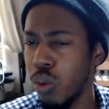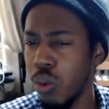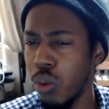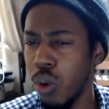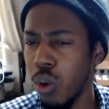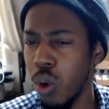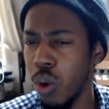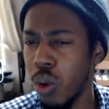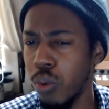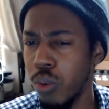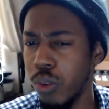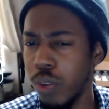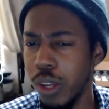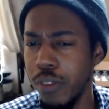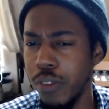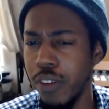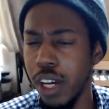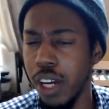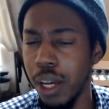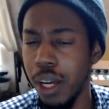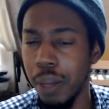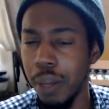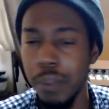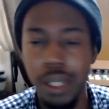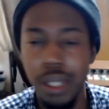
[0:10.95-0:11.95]
or
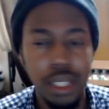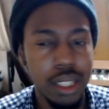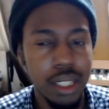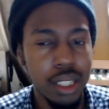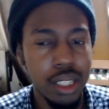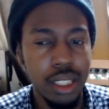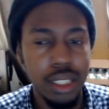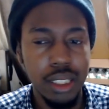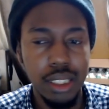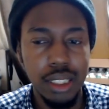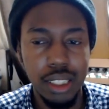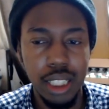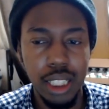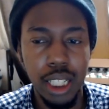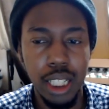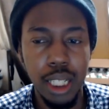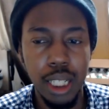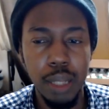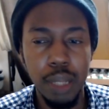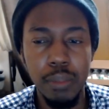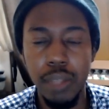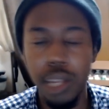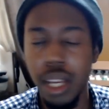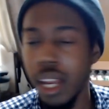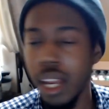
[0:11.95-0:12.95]
Revive,
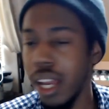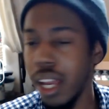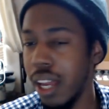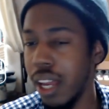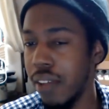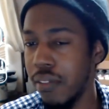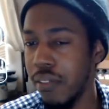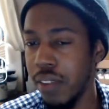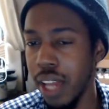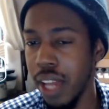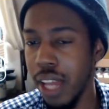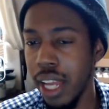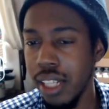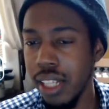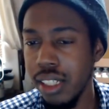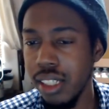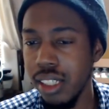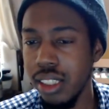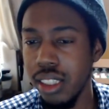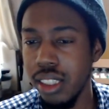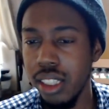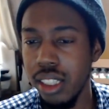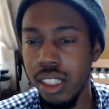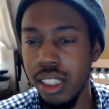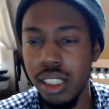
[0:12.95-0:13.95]
Steam and
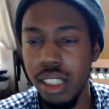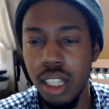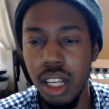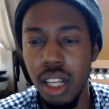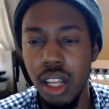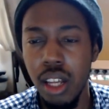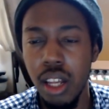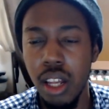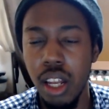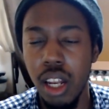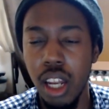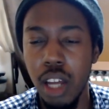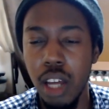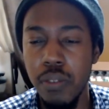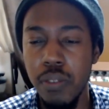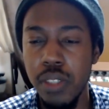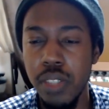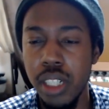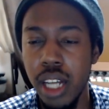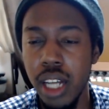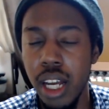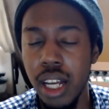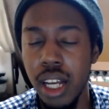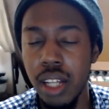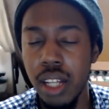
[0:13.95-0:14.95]
HTC's Love
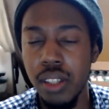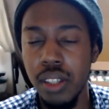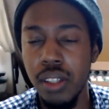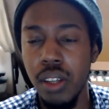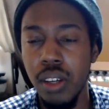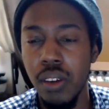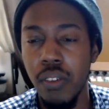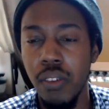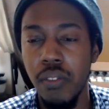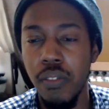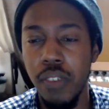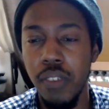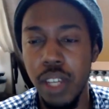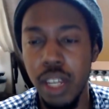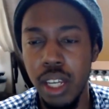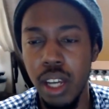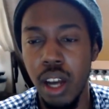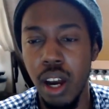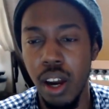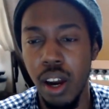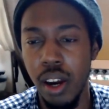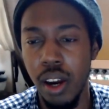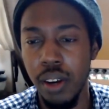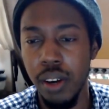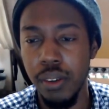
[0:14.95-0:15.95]
Child
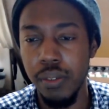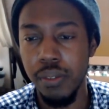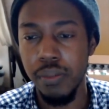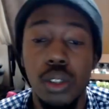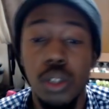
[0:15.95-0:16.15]
VR.